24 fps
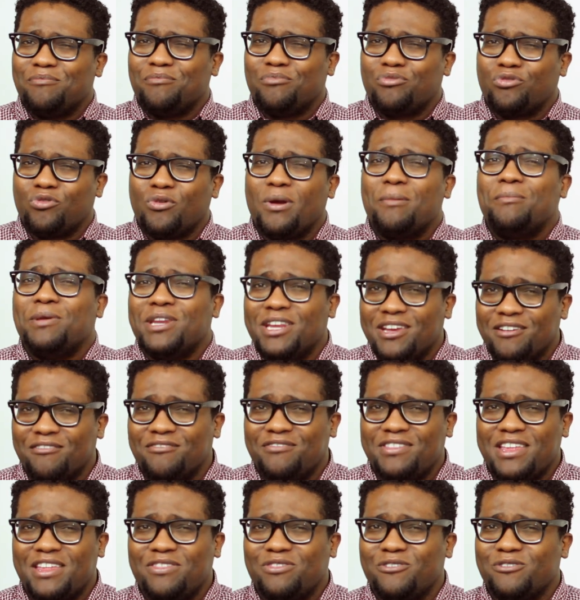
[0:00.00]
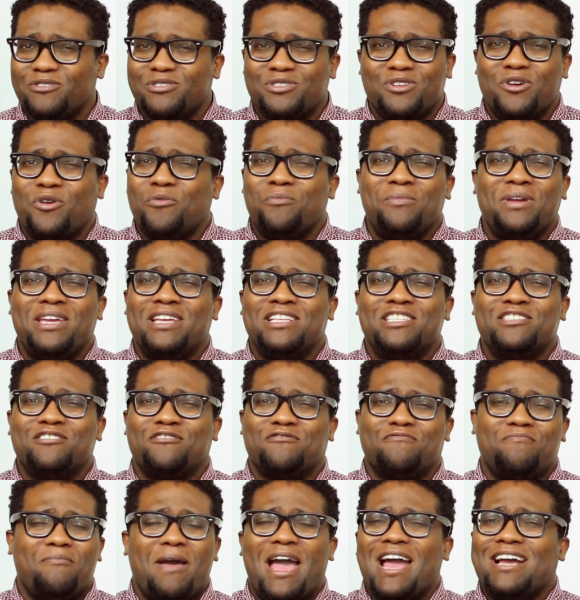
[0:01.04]
primitive that there's no means
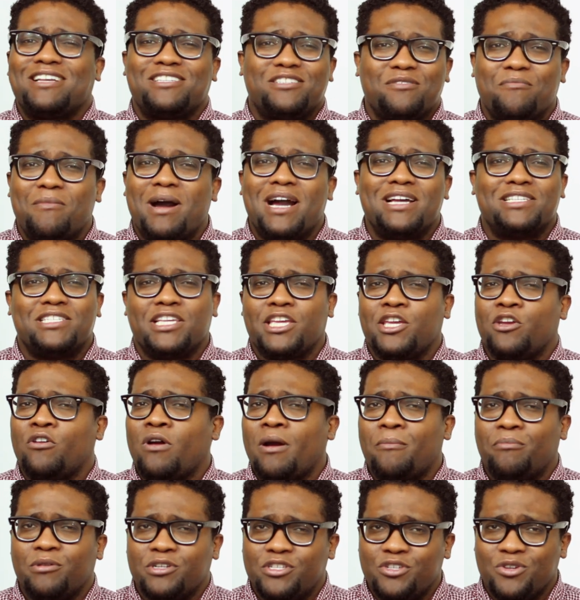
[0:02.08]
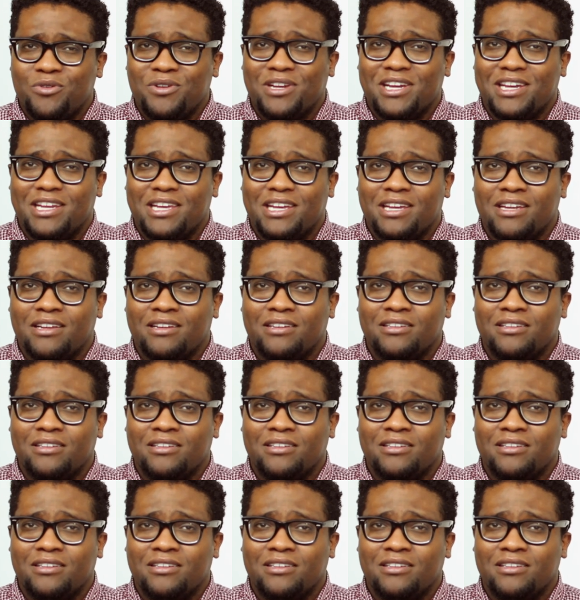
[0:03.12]
of maximizing your opportunity.